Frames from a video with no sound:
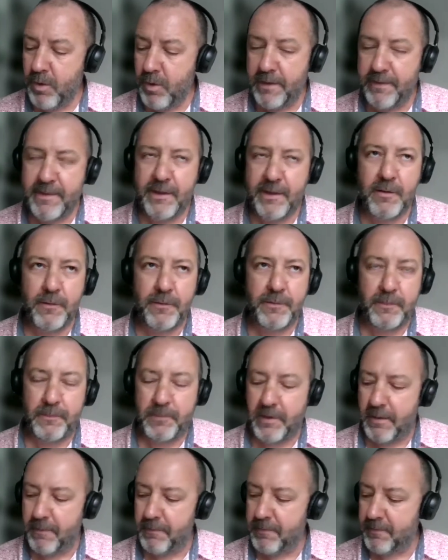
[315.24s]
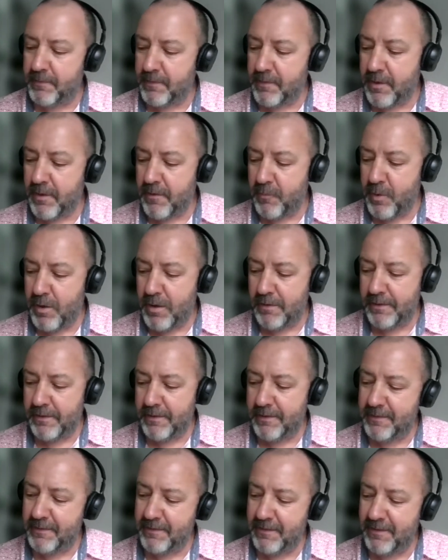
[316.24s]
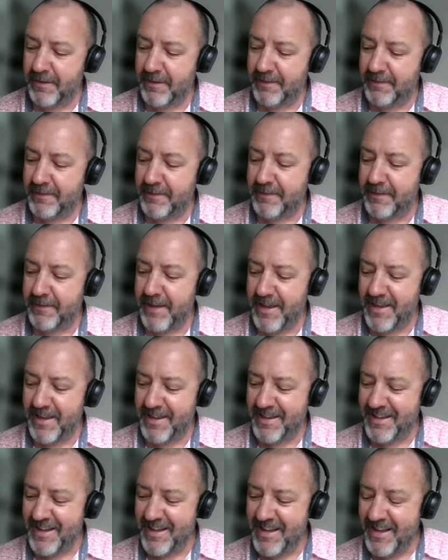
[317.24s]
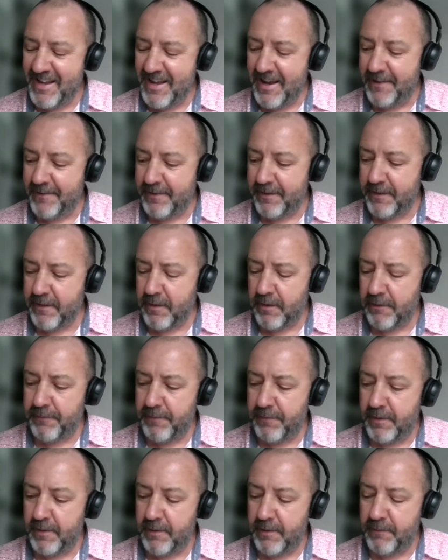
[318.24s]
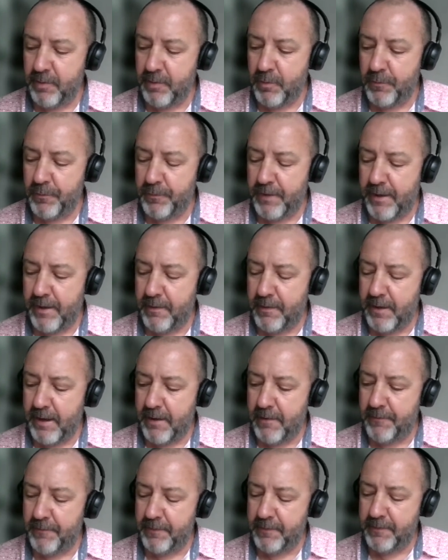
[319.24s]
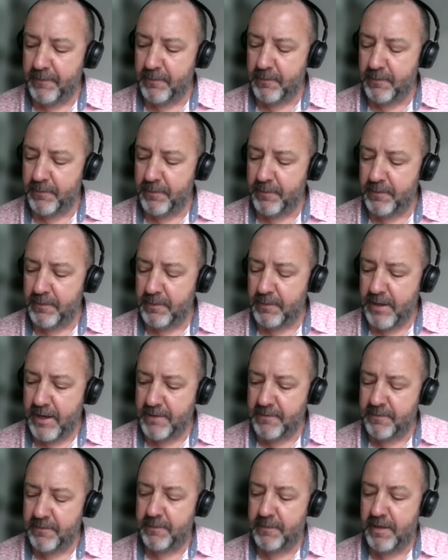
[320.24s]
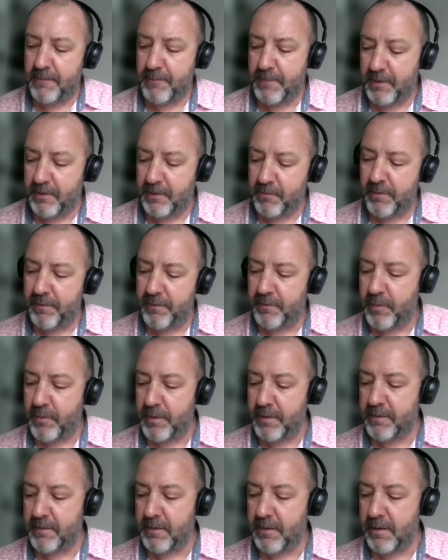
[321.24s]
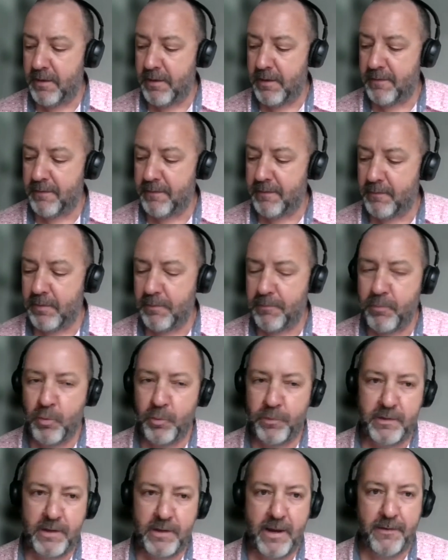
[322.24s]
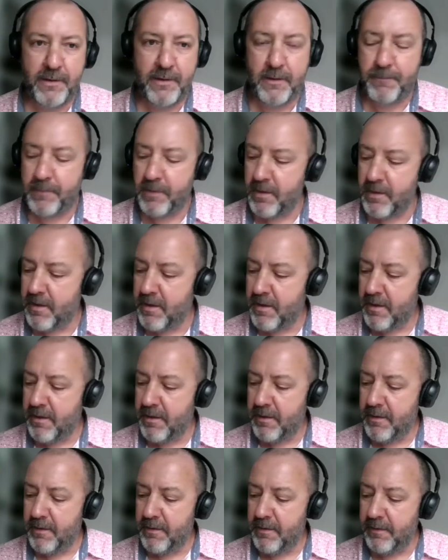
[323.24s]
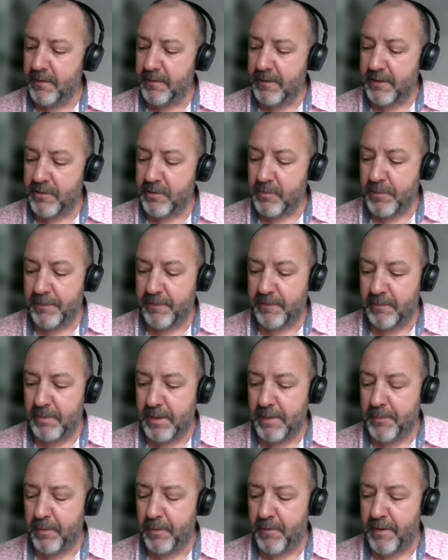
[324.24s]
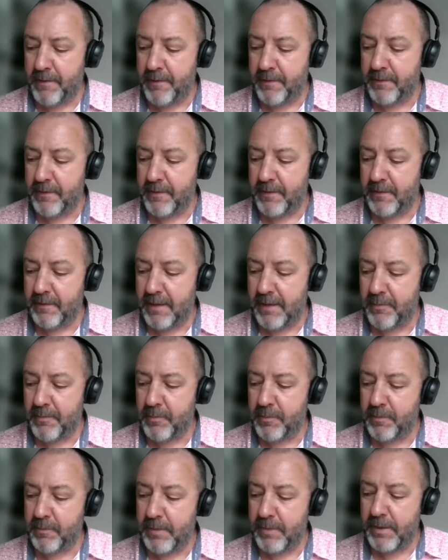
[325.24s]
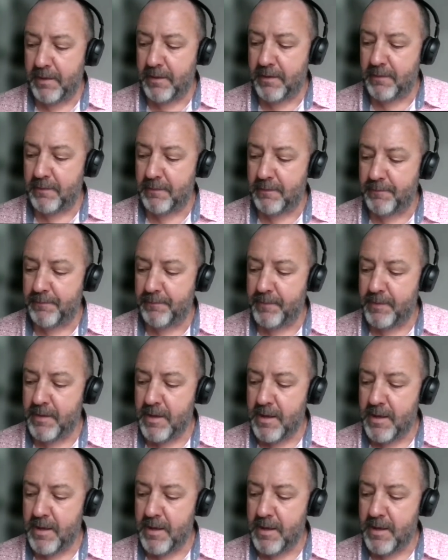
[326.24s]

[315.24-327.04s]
what I think of sometimes as the kind of Wild East city, as it kind of evolves out of these sort of the changes that they've been through over 20, 30 years. And we brought together international business people around a dinner table with speakers.